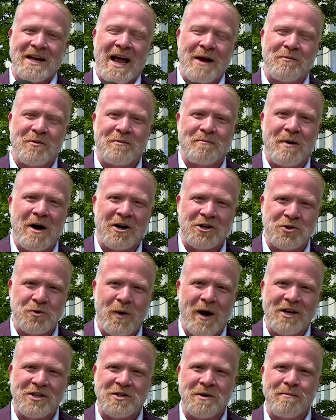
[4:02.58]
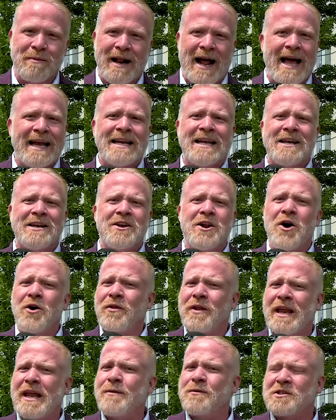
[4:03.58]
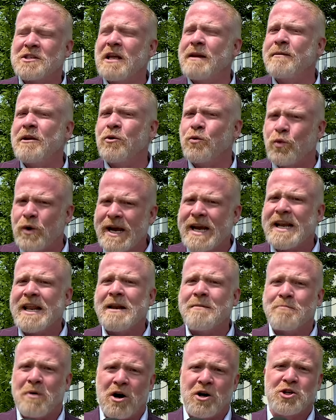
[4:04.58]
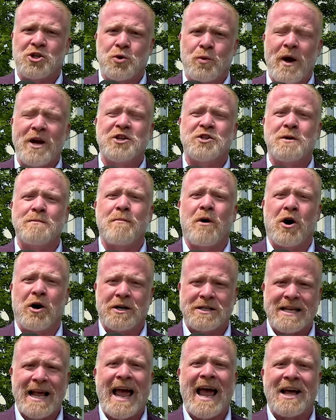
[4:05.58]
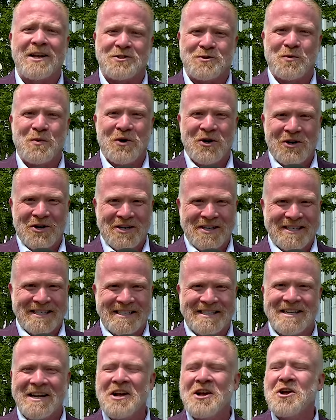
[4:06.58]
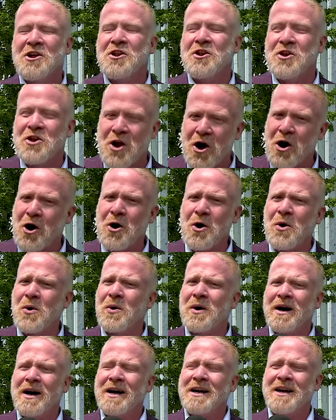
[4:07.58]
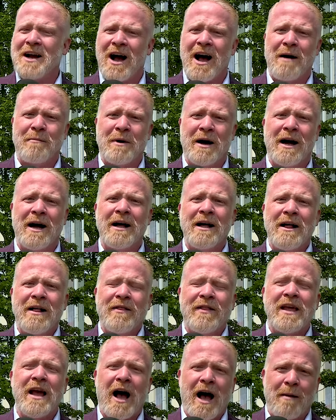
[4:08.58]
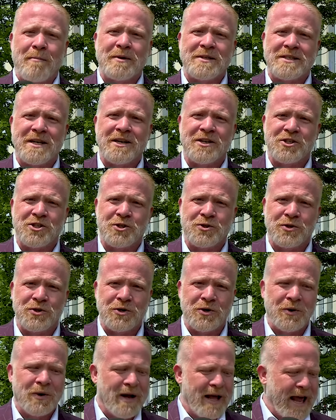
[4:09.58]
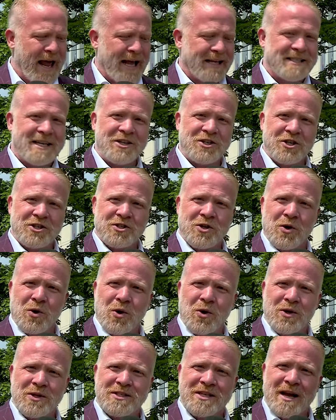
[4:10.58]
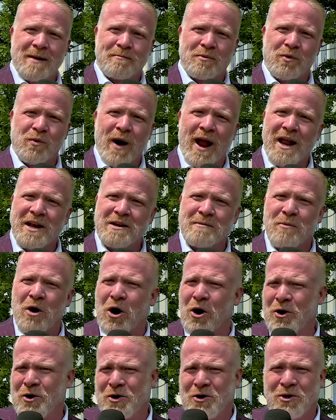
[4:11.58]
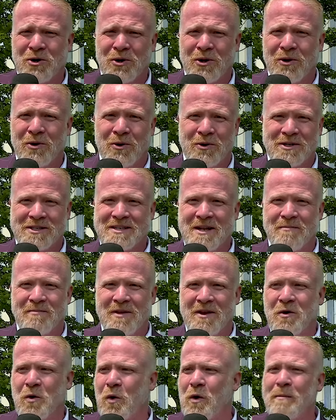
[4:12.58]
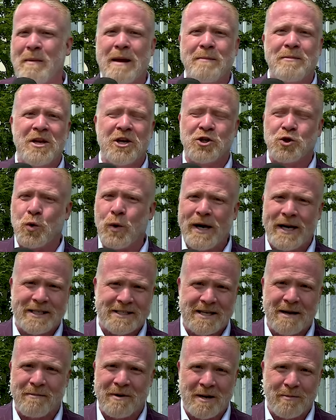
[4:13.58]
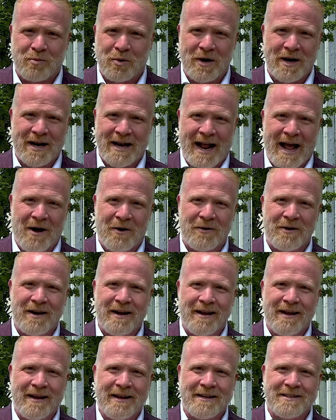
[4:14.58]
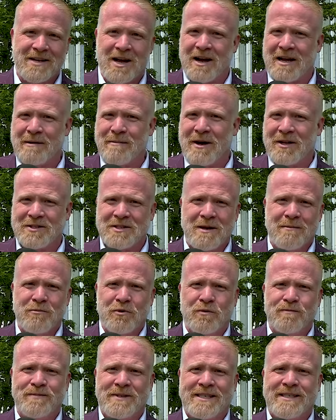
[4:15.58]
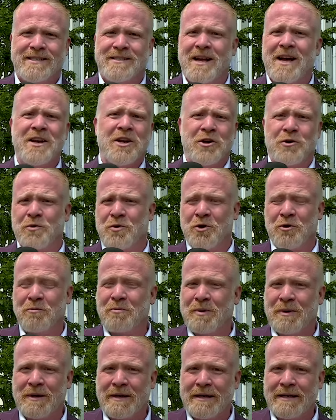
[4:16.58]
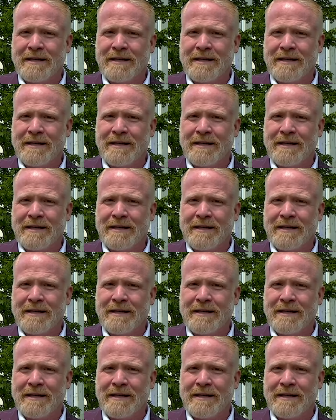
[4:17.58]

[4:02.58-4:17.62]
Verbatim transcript: time with punctuation, but I didn't know that he was going to be reading punctuation marks as words. No, comma, the opposite is true, as he just holds up a random article or something, or maybe a tweet somebody printed out talking about some study group.